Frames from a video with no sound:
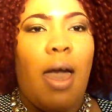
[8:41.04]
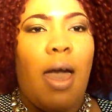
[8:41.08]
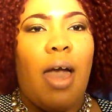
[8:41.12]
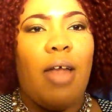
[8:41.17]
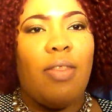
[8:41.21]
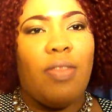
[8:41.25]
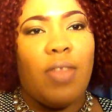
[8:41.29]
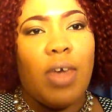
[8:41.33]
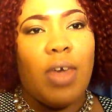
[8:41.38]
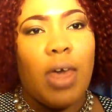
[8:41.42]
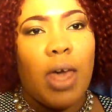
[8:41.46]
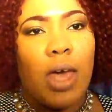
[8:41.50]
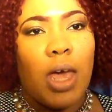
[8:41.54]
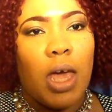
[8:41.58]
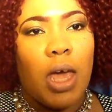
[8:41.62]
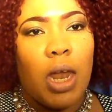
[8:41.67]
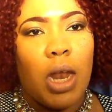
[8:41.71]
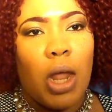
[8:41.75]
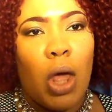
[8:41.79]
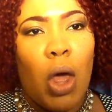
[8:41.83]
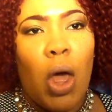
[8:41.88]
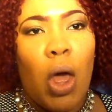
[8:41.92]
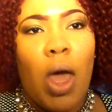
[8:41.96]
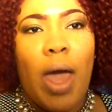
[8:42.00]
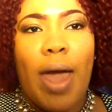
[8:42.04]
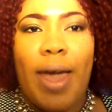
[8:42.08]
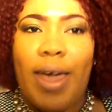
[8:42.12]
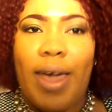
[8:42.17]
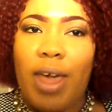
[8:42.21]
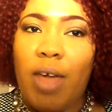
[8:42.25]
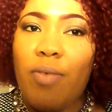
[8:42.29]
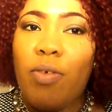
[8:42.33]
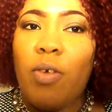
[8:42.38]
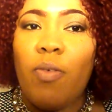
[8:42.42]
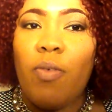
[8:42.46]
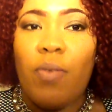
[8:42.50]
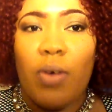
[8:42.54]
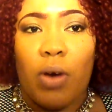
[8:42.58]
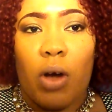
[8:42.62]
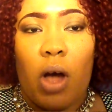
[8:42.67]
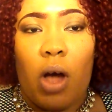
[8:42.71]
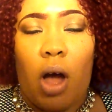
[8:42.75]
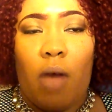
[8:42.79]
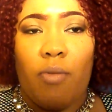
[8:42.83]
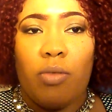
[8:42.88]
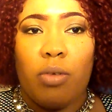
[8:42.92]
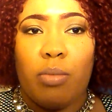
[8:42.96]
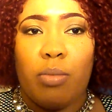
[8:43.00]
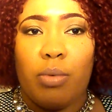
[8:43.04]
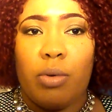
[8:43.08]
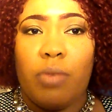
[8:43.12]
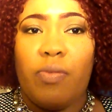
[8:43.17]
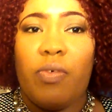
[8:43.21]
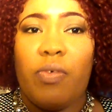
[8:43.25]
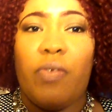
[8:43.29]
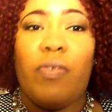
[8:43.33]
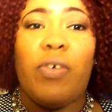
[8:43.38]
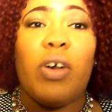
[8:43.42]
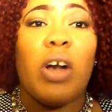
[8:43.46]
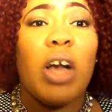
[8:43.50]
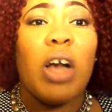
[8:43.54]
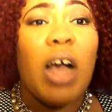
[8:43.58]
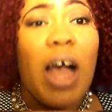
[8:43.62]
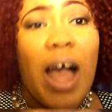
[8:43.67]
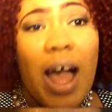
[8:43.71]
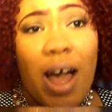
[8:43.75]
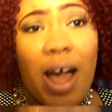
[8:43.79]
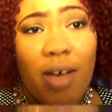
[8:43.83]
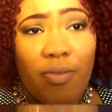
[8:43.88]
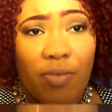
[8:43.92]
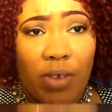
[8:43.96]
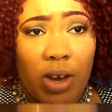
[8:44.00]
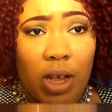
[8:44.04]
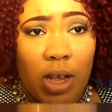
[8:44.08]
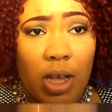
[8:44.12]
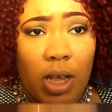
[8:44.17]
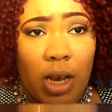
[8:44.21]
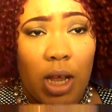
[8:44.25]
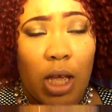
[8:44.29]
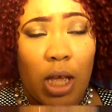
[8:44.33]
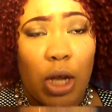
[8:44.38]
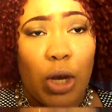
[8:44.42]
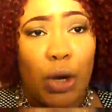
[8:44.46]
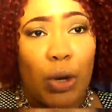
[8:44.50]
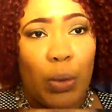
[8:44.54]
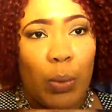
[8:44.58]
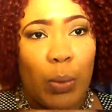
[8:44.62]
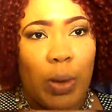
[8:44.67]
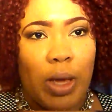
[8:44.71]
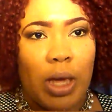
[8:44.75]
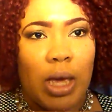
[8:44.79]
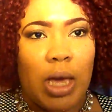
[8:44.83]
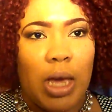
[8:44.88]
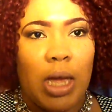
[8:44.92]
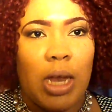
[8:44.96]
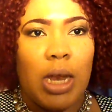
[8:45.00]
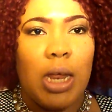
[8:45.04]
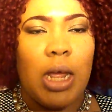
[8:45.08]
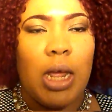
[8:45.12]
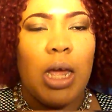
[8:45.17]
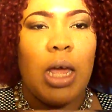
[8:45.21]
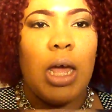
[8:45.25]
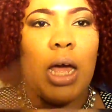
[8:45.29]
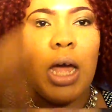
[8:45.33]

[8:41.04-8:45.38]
And then if you feel comfortable, if you feel confident in doing it,